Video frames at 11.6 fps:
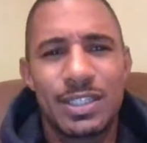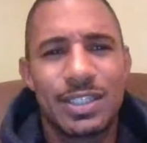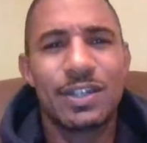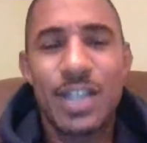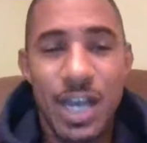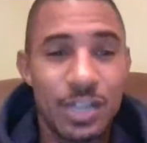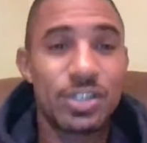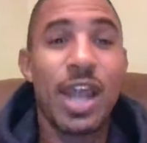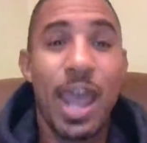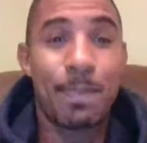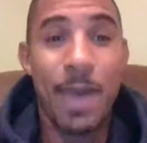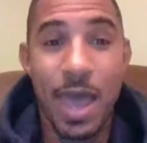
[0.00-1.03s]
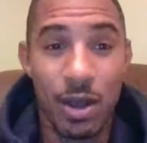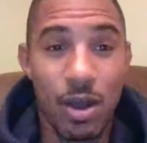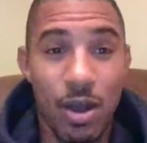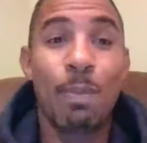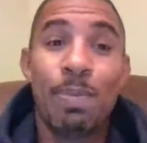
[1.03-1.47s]
the 108-pound
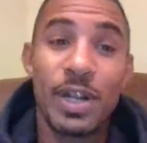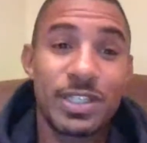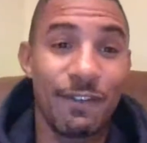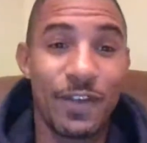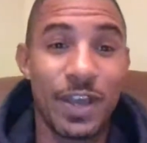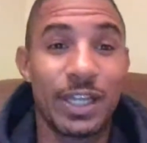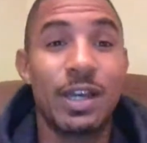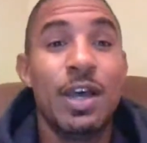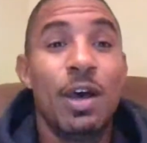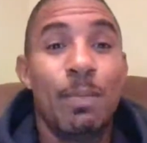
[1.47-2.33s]
hard punching fella.